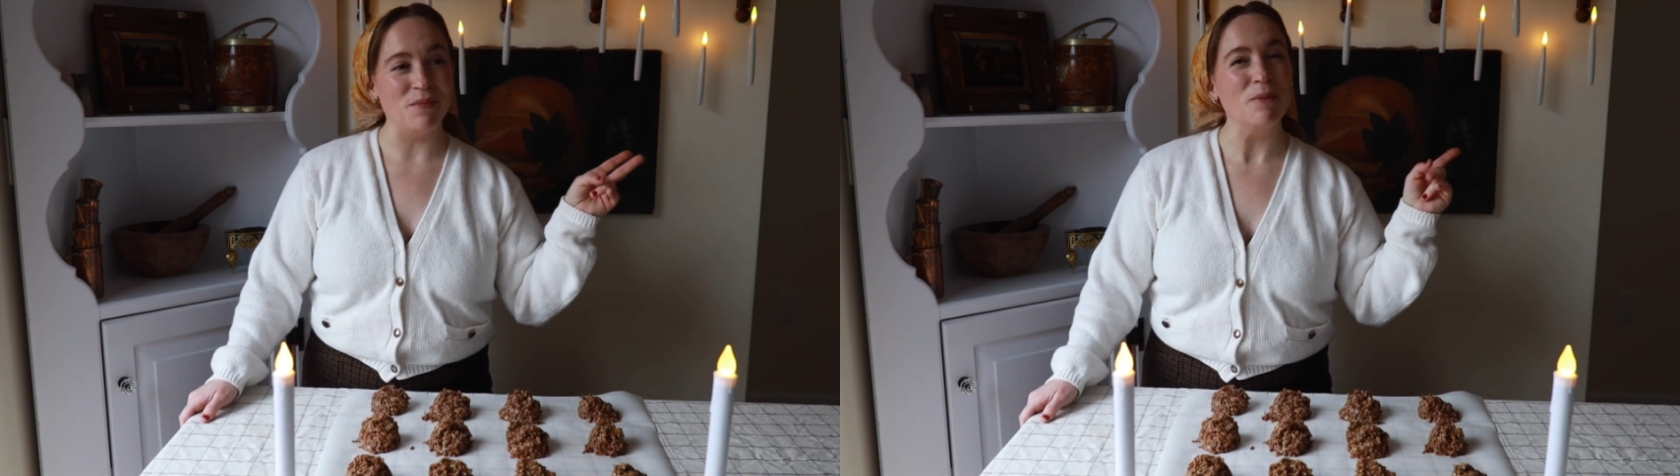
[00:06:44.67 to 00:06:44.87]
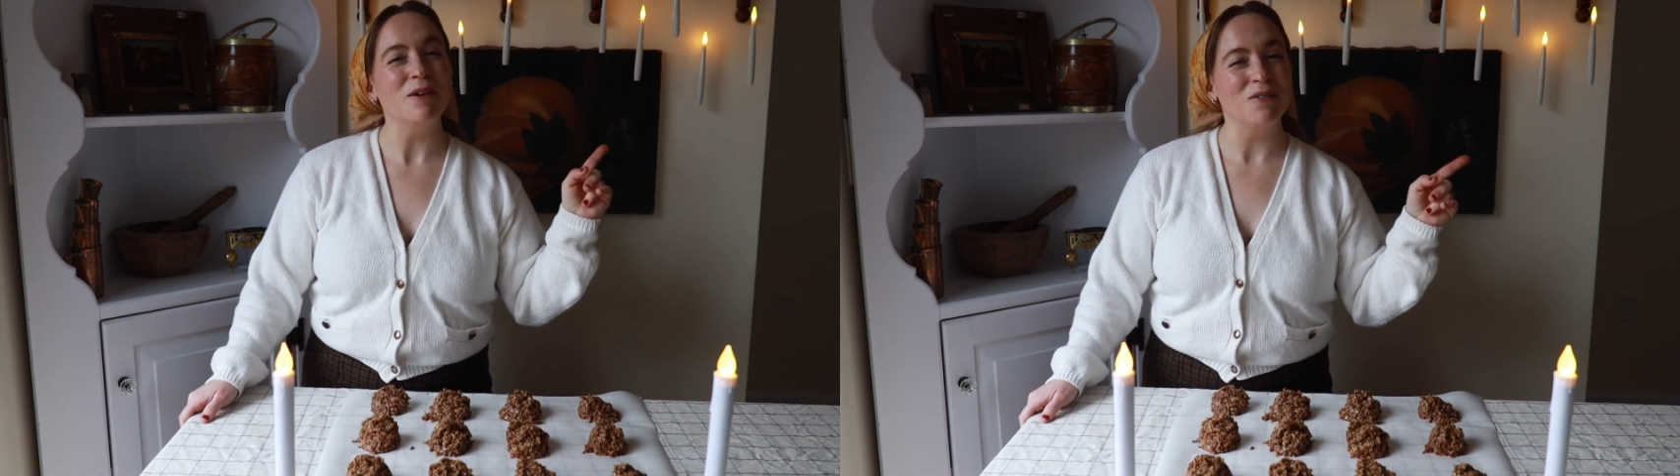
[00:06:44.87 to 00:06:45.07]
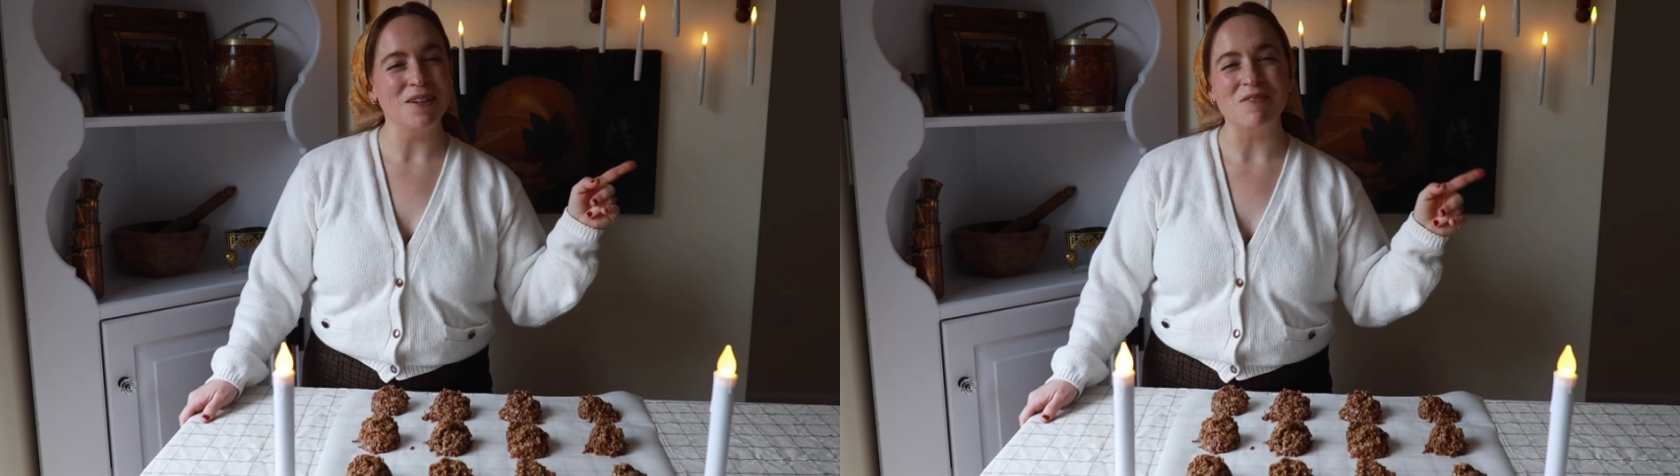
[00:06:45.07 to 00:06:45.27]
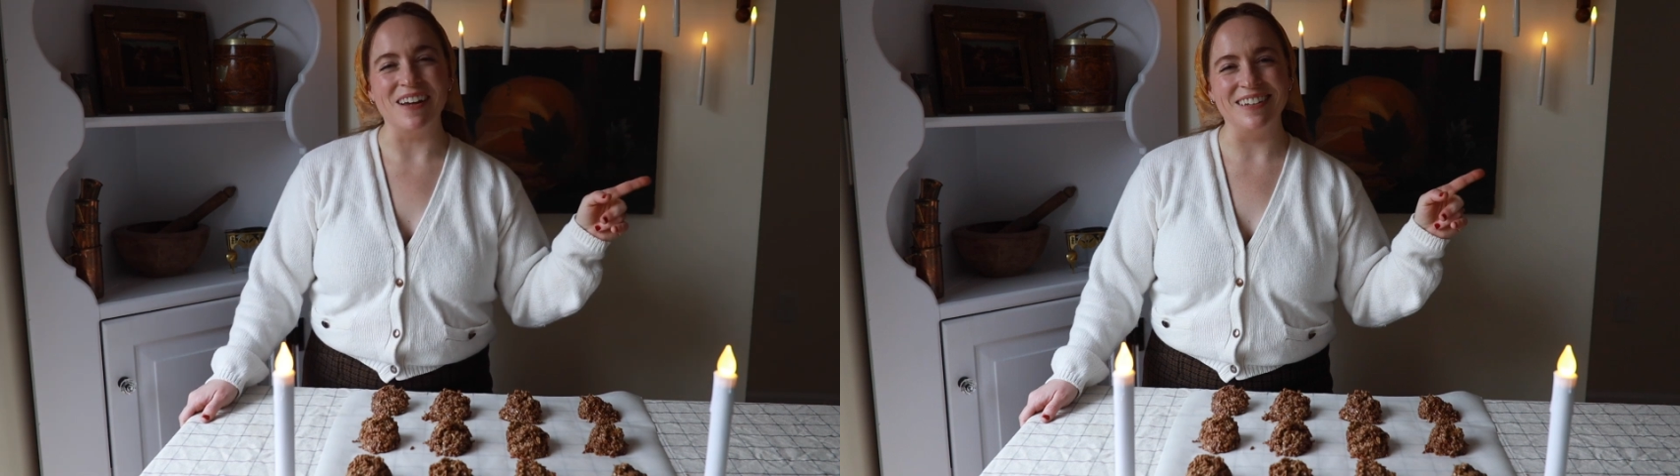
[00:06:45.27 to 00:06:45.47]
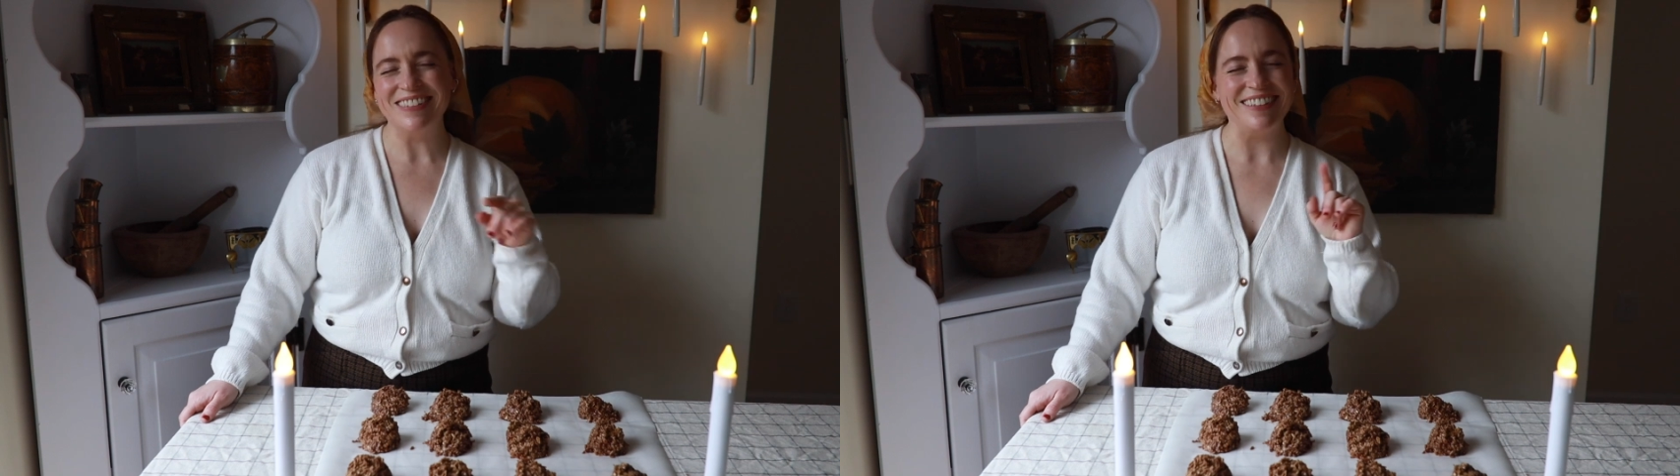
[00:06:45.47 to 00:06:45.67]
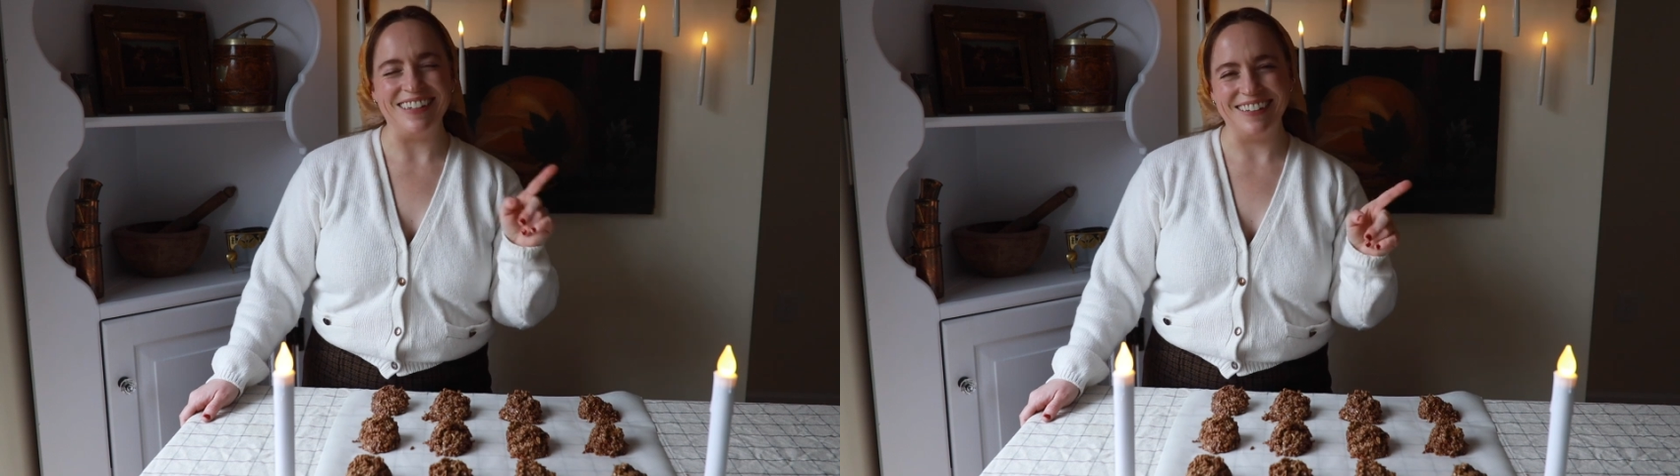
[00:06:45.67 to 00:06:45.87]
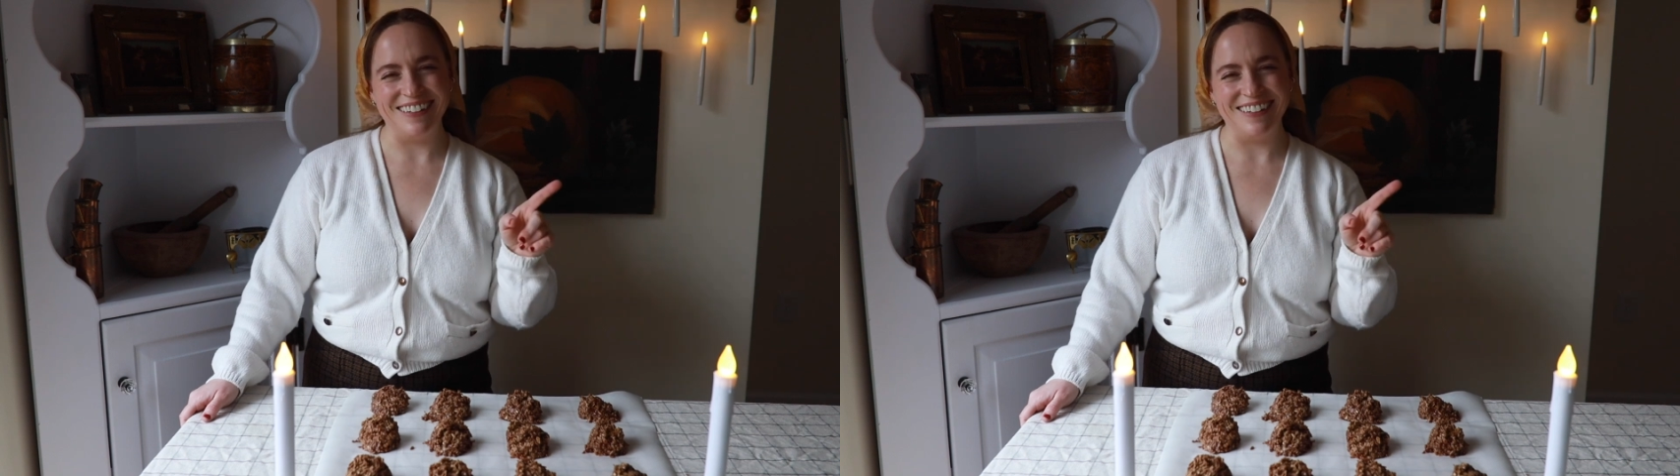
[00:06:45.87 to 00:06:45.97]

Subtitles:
Maybe only 1, we'll see